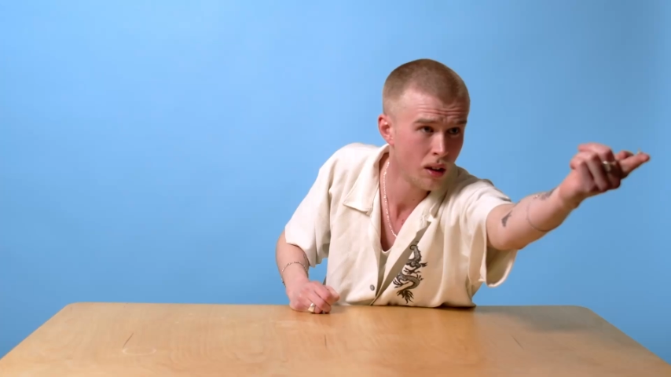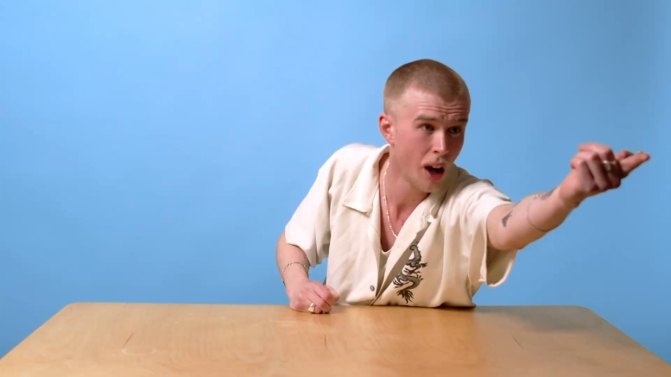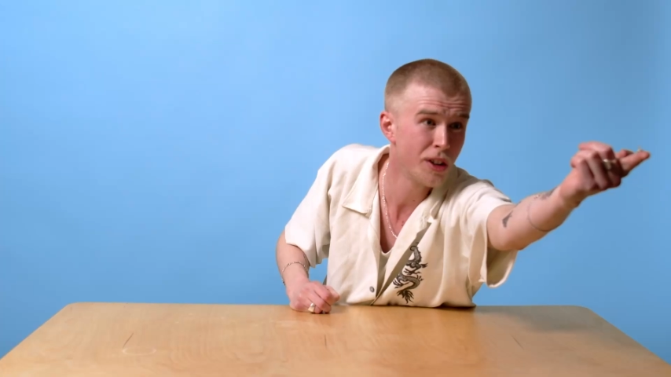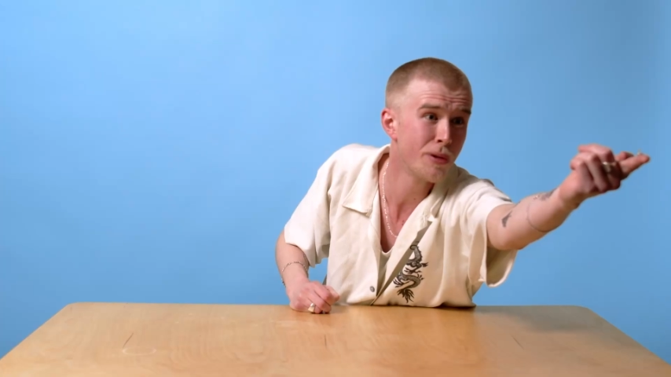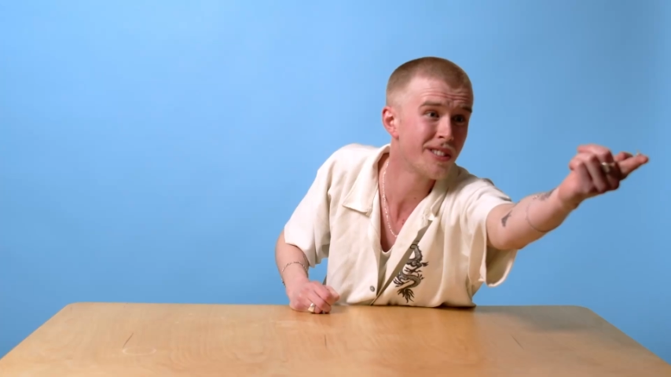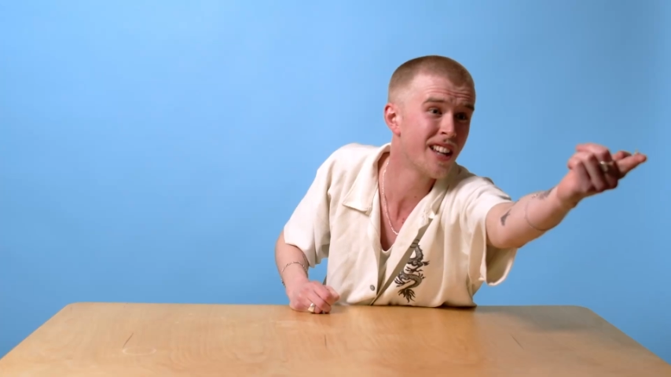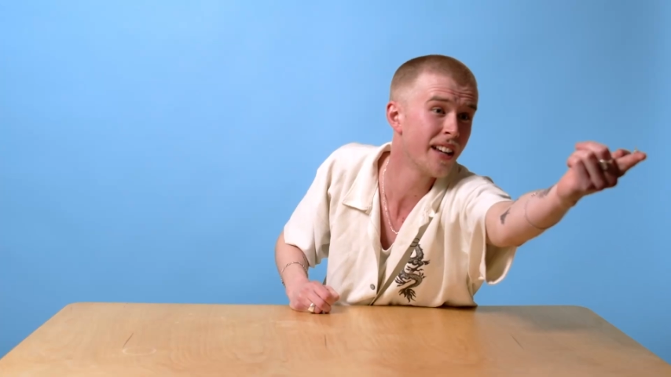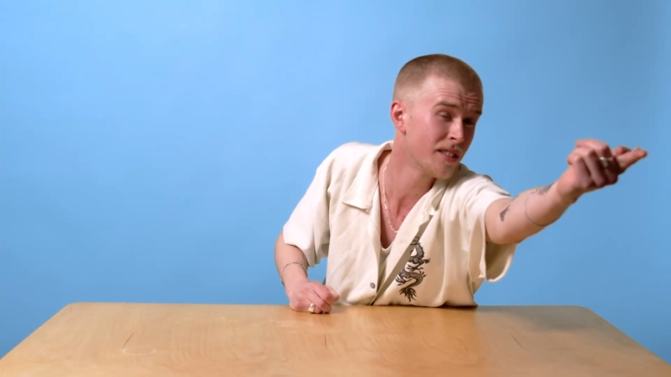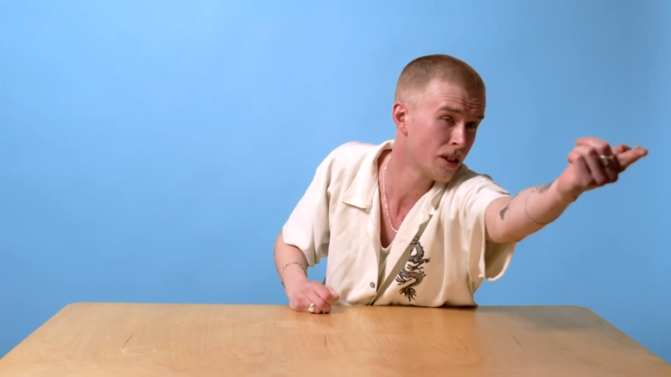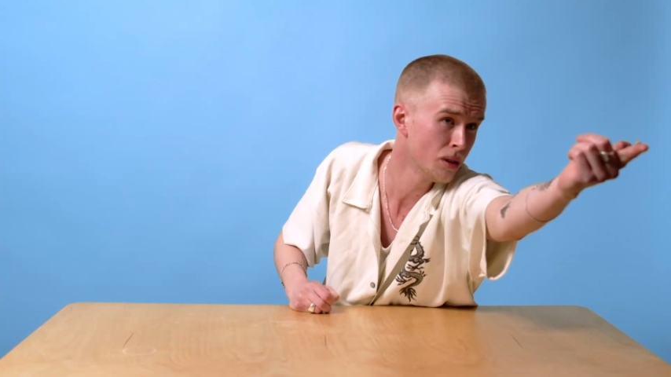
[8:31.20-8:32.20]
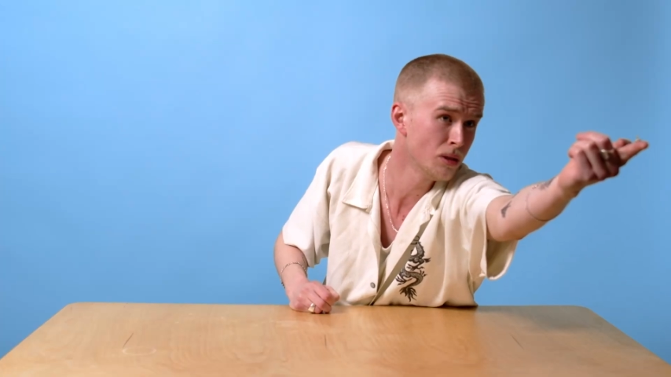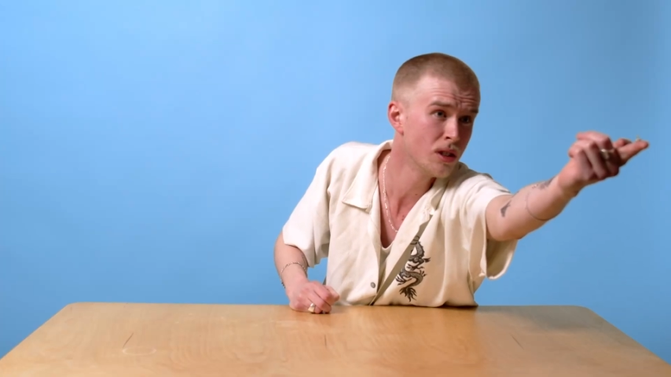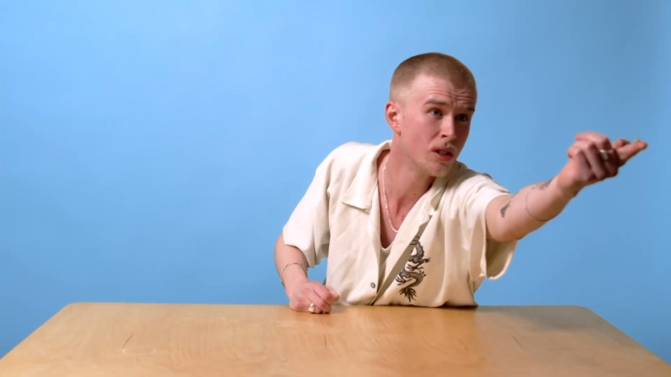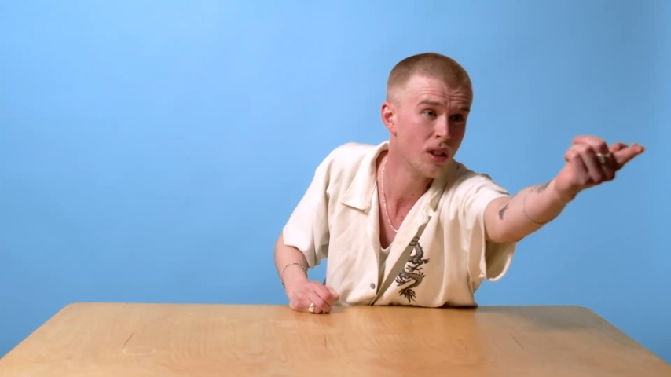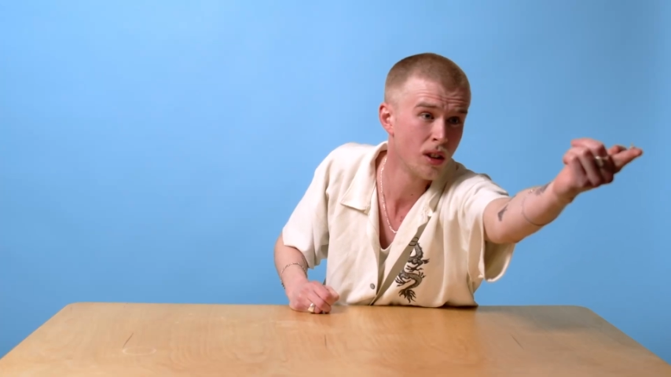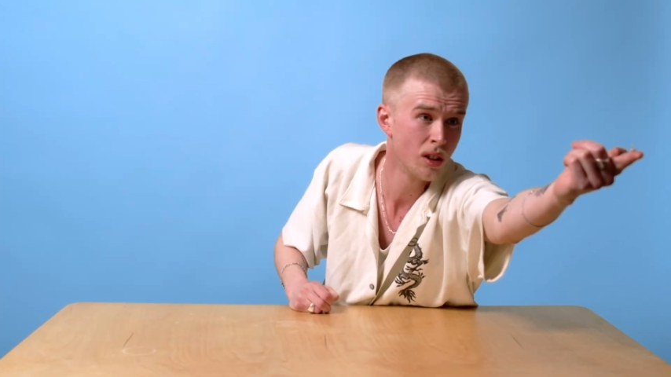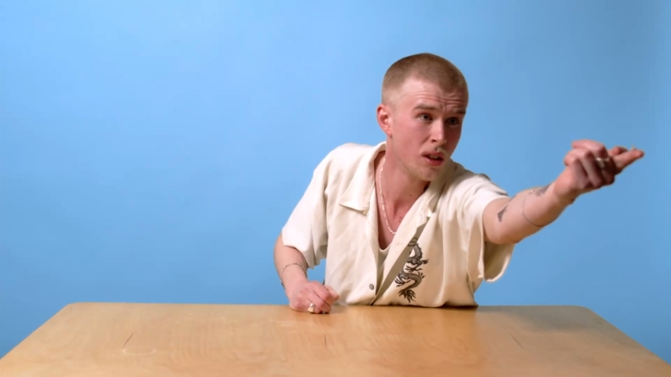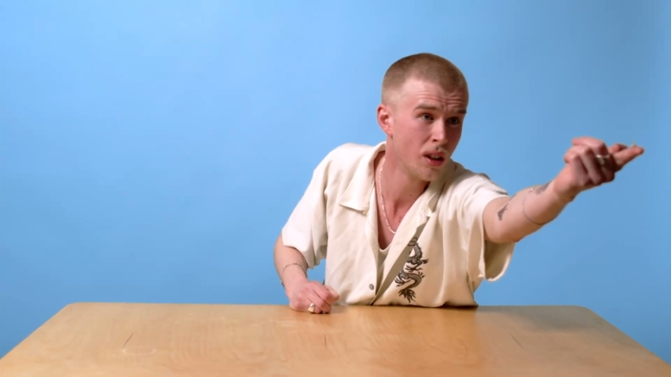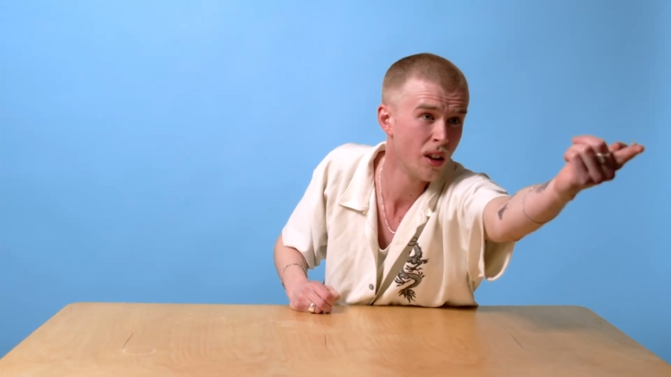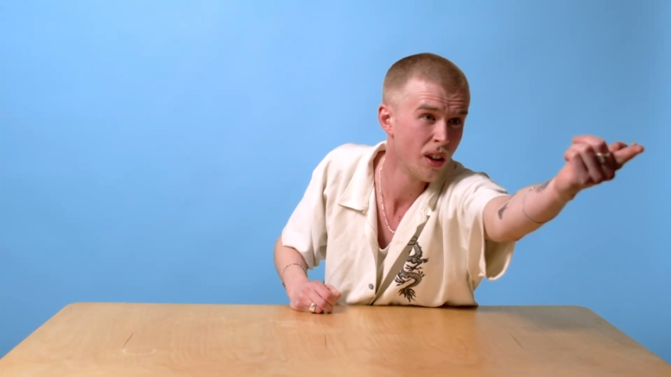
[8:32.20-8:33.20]
under his testicles.
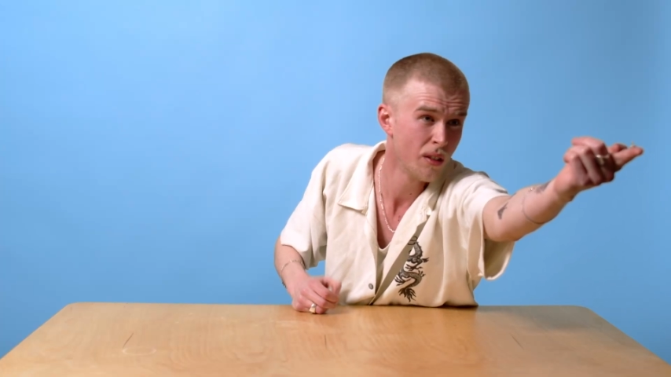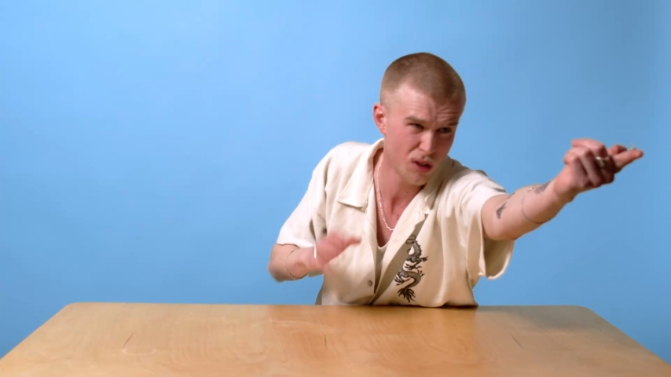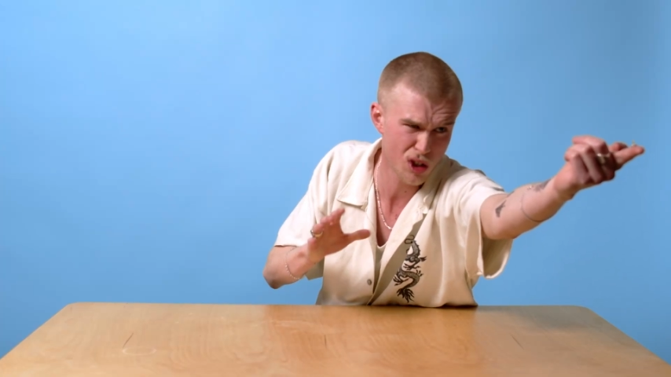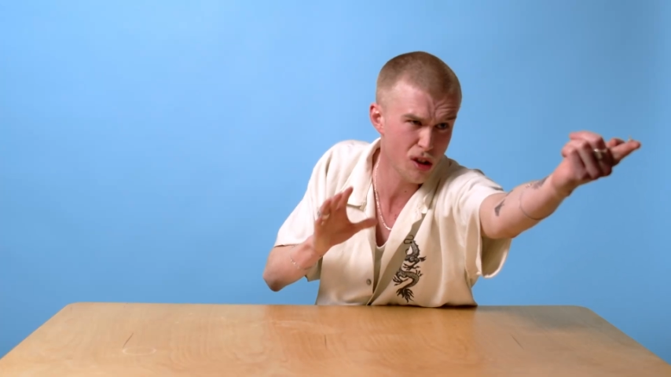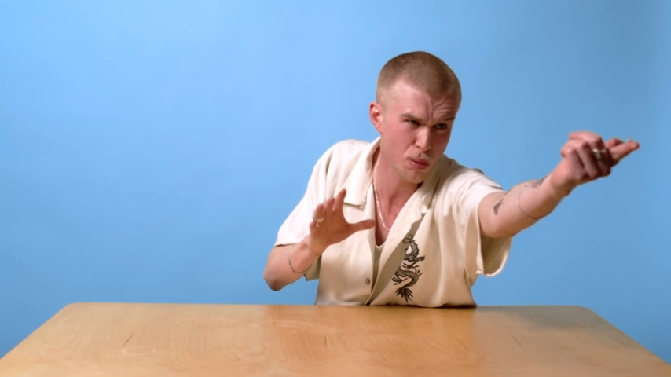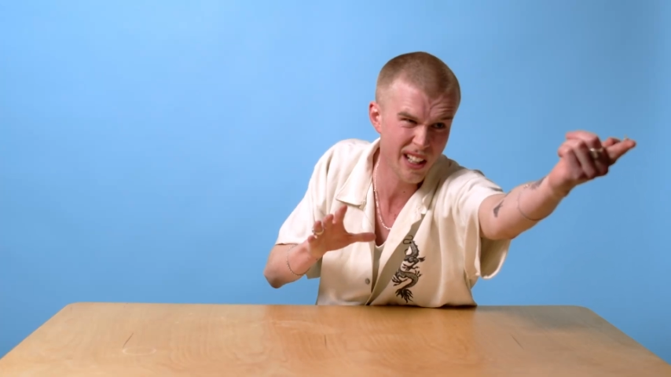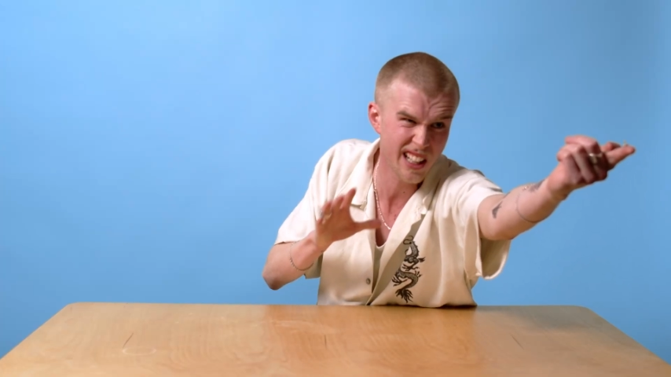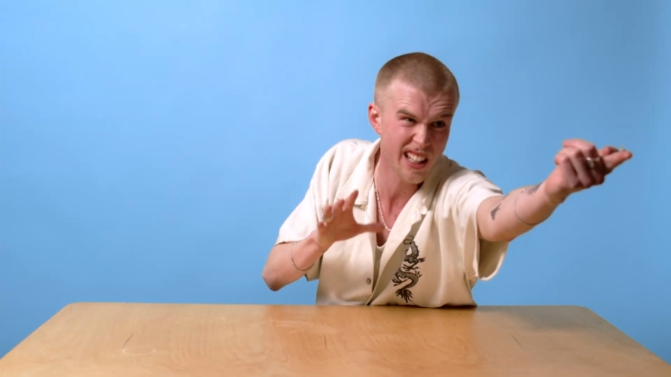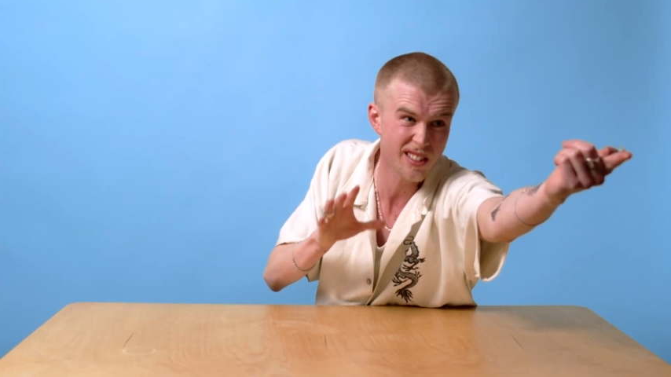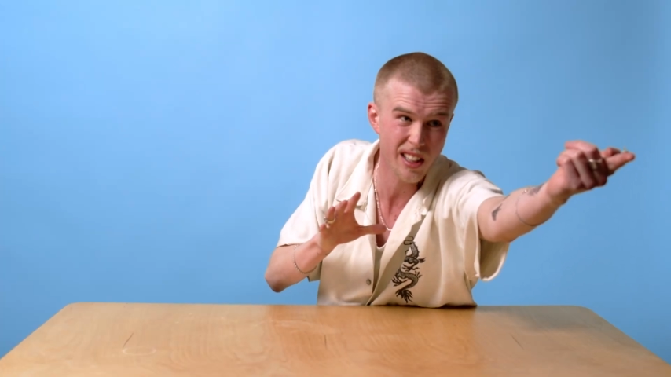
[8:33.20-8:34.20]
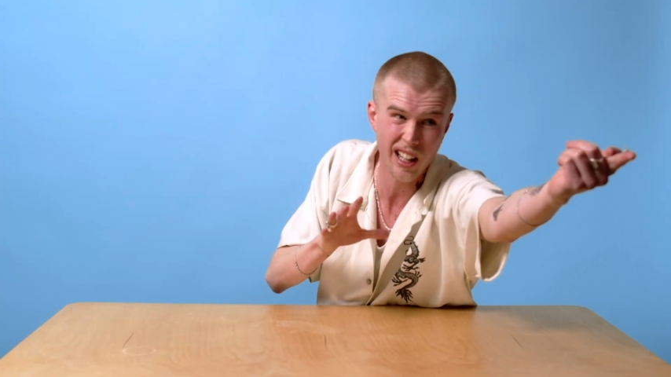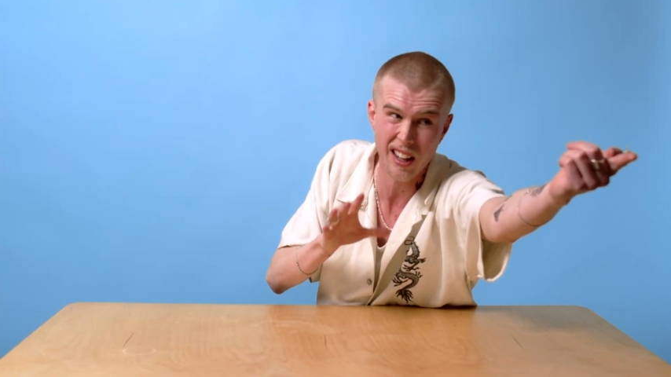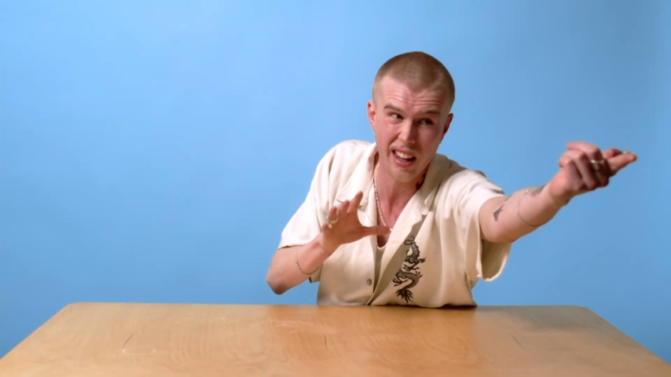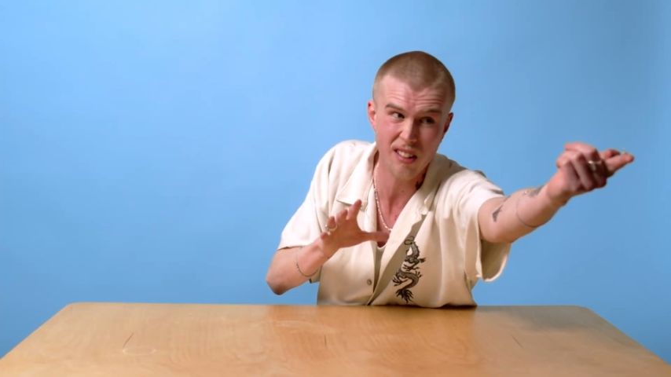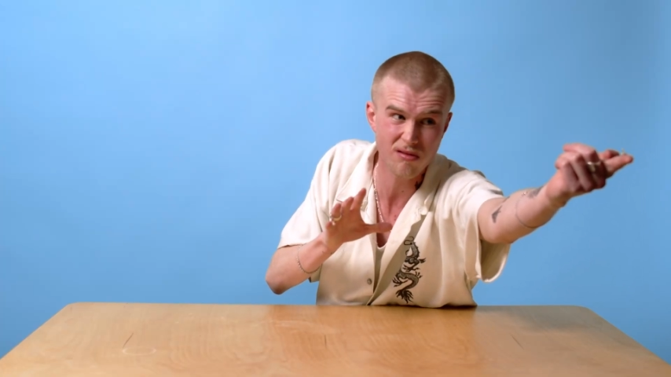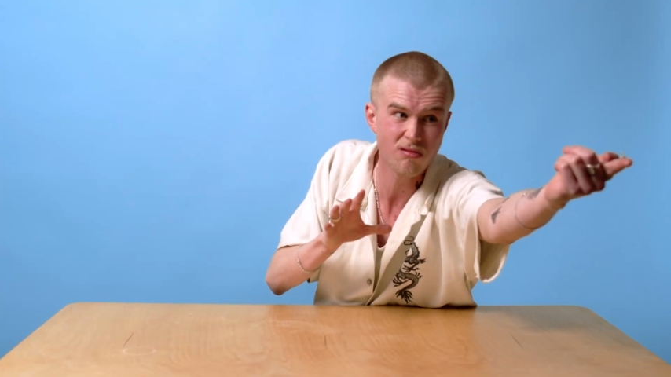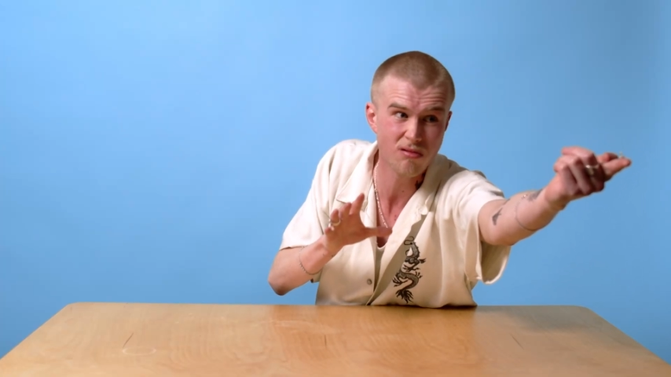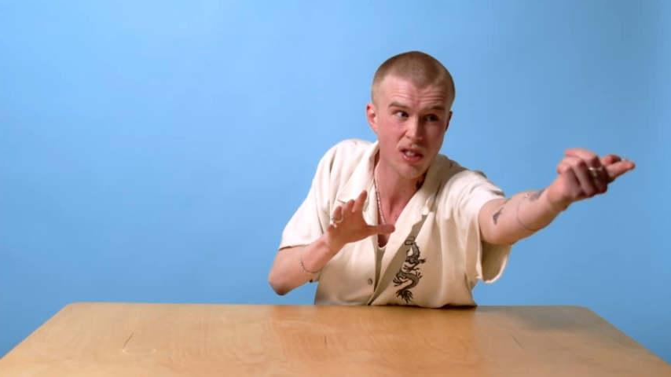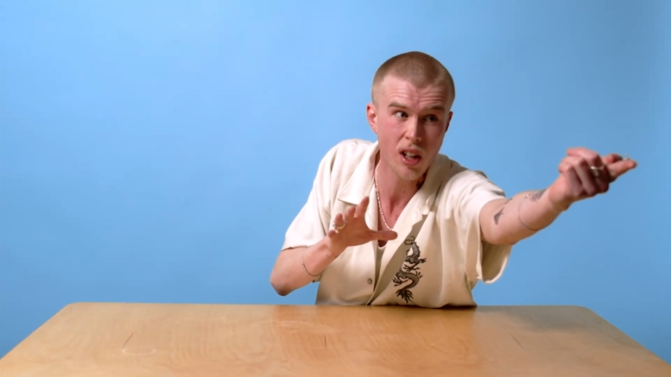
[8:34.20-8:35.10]
For just when he needs to get that